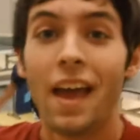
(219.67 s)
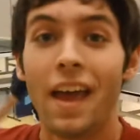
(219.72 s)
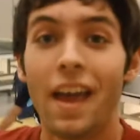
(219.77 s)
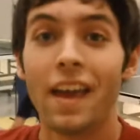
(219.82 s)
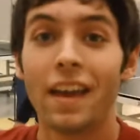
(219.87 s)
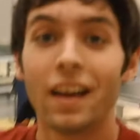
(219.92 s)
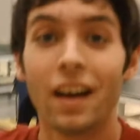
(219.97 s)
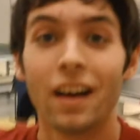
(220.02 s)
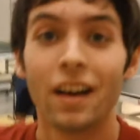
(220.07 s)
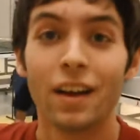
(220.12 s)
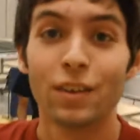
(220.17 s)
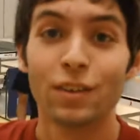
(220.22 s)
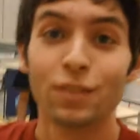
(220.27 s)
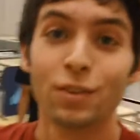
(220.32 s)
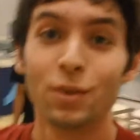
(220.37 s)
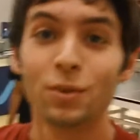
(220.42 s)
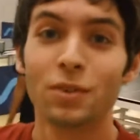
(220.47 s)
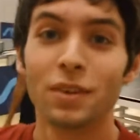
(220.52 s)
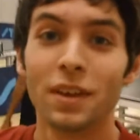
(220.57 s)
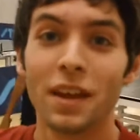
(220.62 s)
Hey guys,
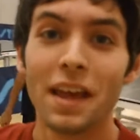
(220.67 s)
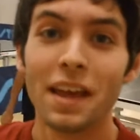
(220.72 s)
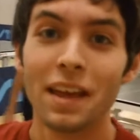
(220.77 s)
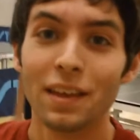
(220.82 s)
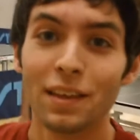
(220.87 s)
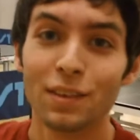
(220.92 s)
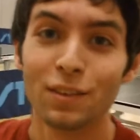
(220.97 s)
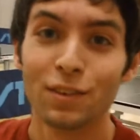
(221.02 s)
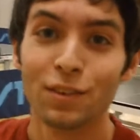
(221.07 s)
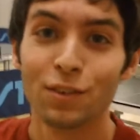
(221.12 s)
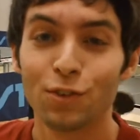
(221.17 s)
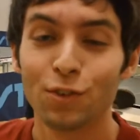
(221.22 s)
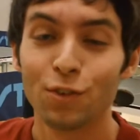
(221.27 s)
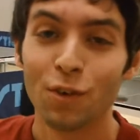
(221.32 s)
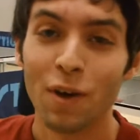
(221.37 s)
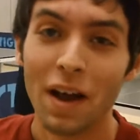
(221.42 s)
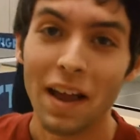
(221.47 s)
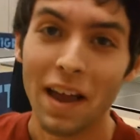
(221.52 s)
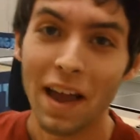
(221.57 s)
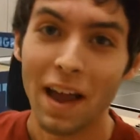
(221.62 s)
so today is
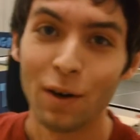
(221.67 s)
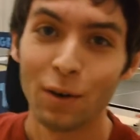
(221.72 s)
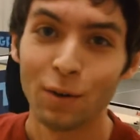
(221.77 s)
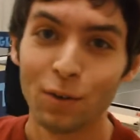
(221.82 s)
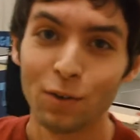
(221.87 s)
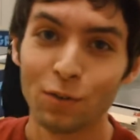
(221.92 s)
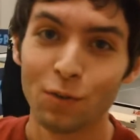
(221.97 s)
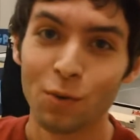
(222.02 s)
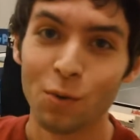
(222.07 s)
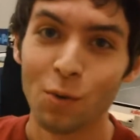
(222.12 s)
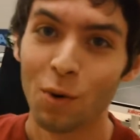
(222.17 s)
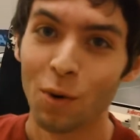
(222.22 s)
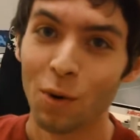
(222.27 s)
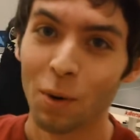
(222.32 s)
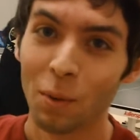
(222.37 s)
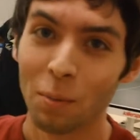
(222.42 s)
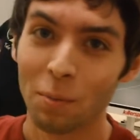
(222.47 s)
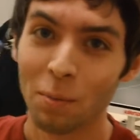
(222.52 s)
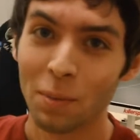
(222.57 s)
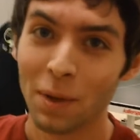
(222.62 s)
tryouts
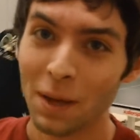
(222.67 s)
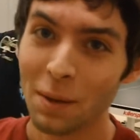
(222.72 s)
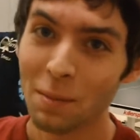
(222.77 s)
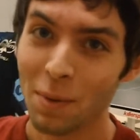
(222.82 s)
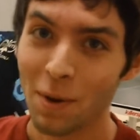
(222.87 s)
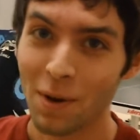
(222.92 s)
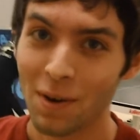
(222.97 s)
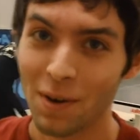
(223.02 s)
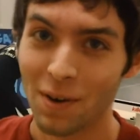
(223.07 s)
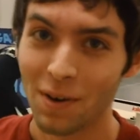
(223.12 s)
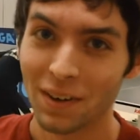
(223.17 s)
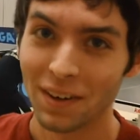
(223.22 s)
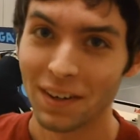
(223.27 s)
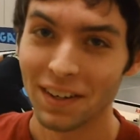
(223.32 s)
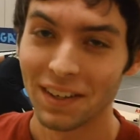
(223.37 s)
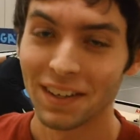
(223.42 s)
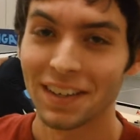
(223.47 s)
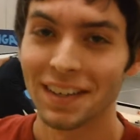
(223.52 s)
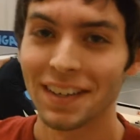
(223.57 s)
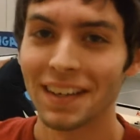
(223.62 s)
for ping pong,
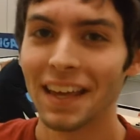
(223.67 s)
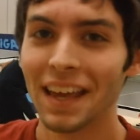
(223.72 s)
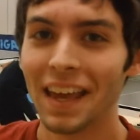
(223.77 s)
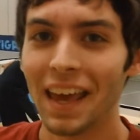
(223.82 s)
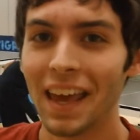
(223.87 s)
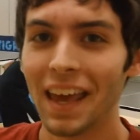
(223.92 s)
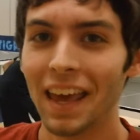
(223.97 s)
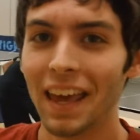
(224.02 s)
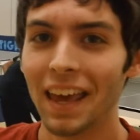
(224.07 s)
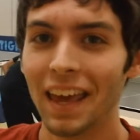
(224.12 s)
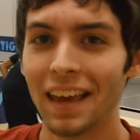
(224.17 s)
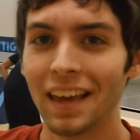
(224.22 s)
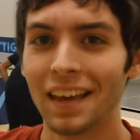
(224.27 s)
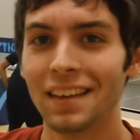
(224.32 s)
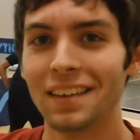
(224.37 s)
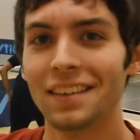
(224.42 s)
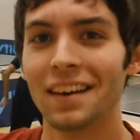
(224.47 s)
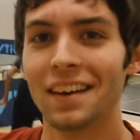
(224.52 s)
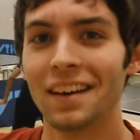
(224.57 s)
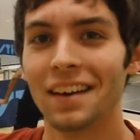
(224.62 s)

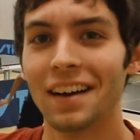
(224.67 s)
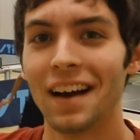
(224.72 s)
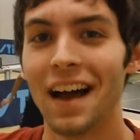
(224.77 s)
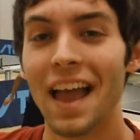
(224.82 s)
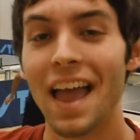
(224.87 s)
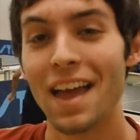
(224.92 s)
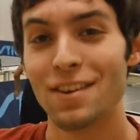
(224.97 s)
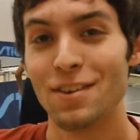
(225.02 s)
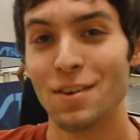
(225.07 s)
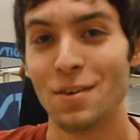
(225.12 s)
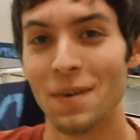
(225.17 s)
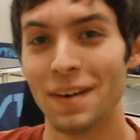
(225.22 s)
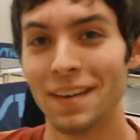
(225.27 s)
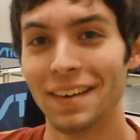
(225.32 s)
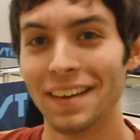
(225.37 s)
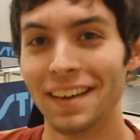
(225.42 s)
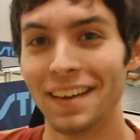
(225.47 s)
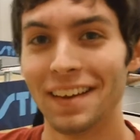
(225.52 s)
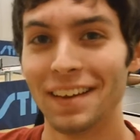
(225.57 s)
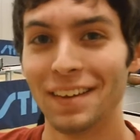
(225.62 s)
and uh, I had no
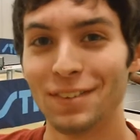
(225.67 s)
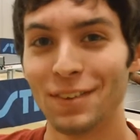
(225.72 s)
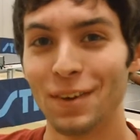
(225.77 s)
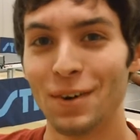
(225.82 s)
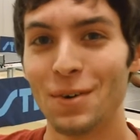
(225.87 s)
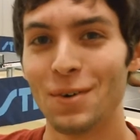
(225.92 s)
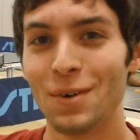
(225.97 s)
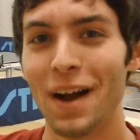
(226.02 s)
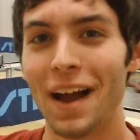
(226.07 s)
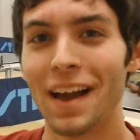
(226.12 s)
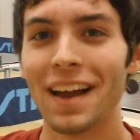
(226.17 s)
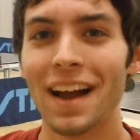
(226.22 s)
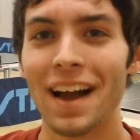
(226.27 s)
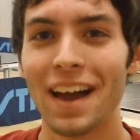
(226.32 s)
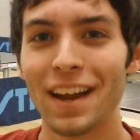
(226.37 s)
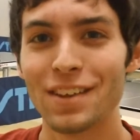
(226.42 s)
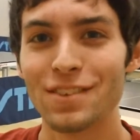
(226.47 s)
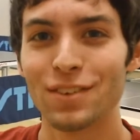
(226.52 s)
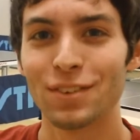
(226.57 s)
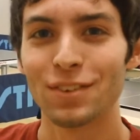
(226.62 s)
idea, so I
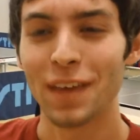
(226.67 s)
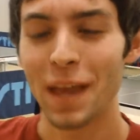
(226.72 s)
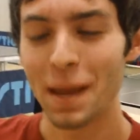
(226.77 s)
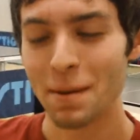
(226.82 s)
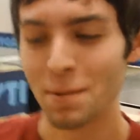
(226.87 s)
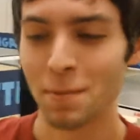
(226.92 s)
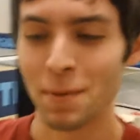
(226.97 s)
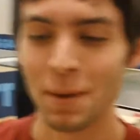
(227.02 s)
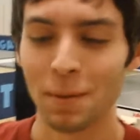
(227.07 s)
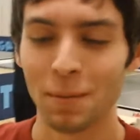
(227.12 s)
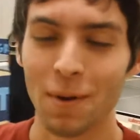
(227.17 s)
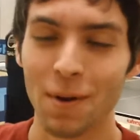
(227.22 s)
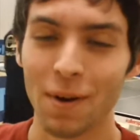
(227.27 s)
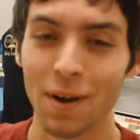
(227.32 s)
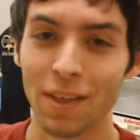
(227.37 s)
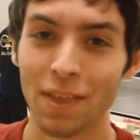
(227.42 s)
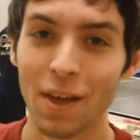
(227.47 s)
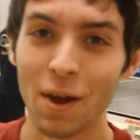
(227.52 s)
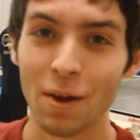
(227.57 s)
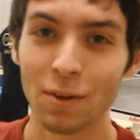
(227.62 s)
kind of just came to ping pong,
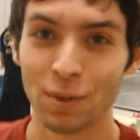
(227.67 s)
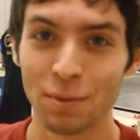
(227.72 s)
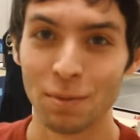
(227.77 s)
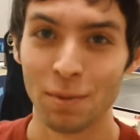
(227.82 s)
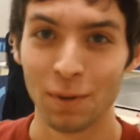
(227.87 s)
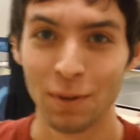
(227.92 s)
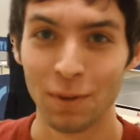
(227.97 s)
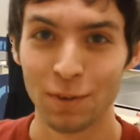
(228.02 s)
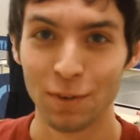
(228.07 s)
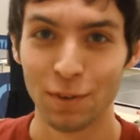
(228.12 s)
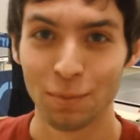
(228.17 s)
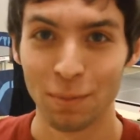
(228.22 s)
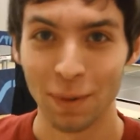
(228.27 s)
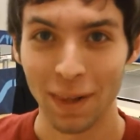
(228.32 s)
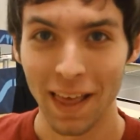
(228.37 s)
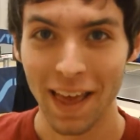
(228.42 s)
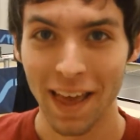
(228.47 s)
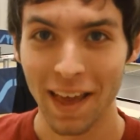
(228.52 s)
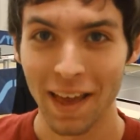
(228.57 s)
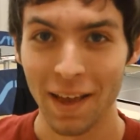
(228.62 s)
I thought I was going to be able to just
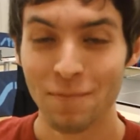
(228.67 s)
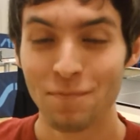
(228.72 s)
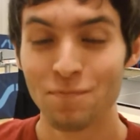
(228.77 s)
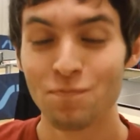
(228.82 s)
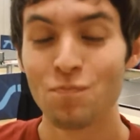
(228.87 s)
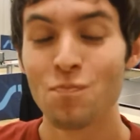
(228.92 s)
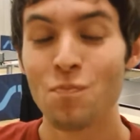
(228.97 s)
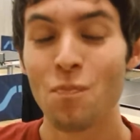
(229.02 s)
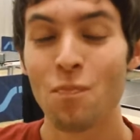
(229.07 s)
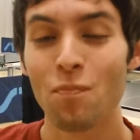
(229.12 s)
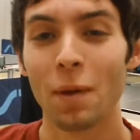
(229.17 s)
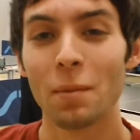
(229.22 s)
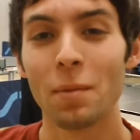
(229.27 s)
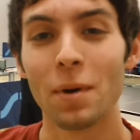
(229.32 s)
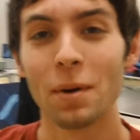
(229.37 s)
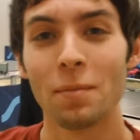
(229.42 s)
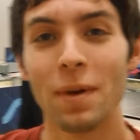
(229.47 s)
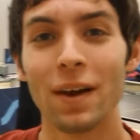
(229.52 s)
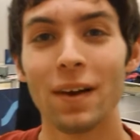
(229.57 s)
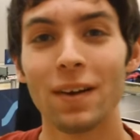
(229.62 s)
play,
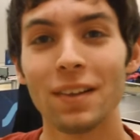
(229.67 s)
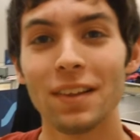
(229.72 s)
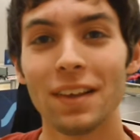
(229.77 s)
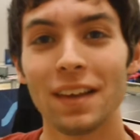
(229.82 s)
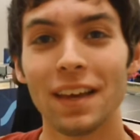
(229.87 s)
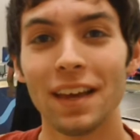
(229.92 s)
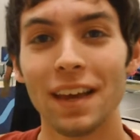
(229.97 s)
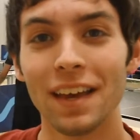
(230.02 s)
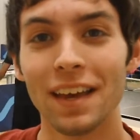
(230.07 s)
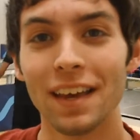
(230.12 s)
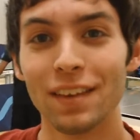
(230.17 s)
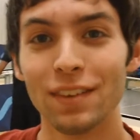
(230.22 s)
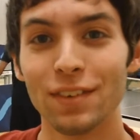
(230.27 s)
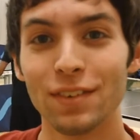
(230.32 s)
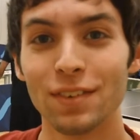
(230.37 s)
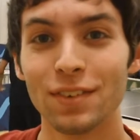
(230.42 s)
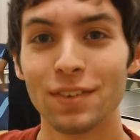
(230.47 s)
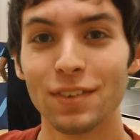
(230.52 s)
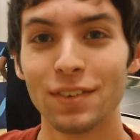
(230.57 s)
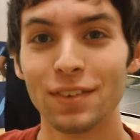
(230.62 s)
but apparently
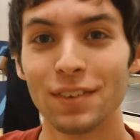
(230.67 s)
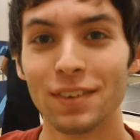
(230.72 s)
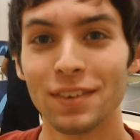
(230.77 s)
it's,